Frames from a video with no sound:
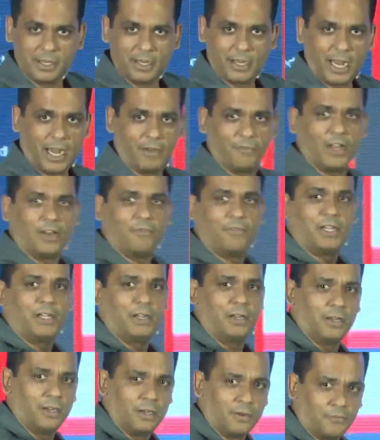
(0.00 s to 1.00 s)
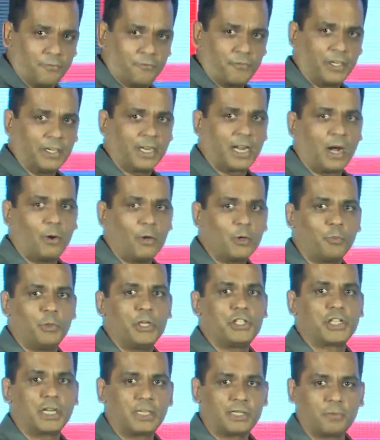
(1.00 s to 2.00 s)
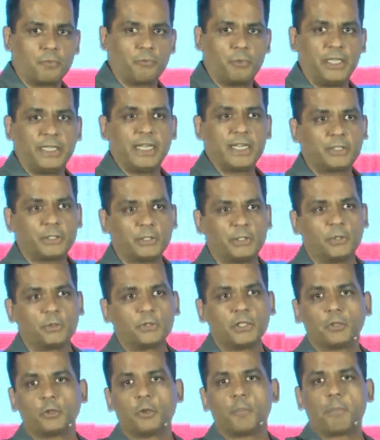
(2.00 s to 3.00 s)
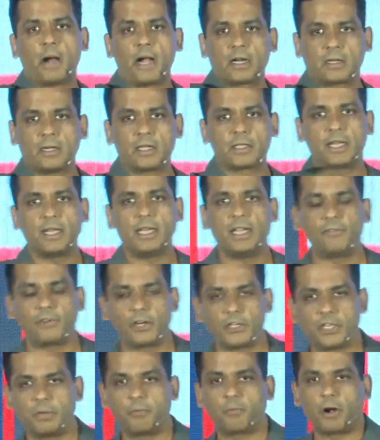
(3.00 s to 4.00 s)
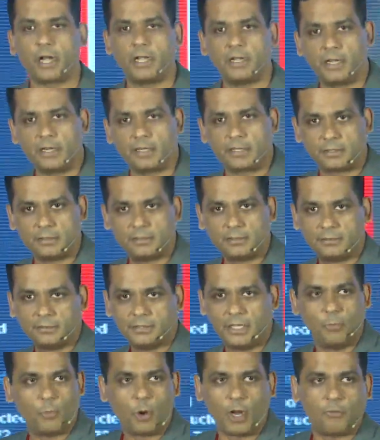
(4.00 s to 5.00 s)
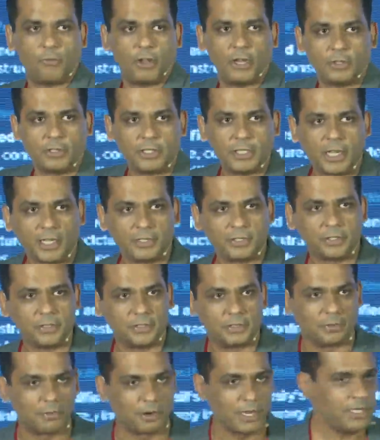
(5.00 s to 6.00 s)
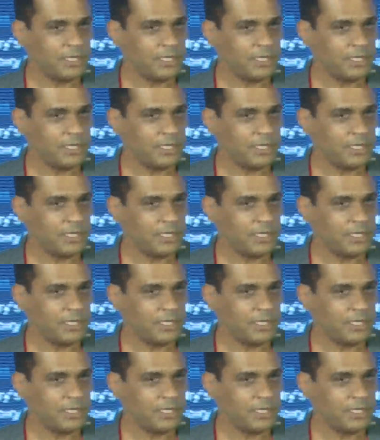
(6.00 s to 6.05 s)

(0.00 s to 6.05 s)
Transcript: and when we figure out, we check, we get to know that the partners are leveraging Bright data in one way or the other, right?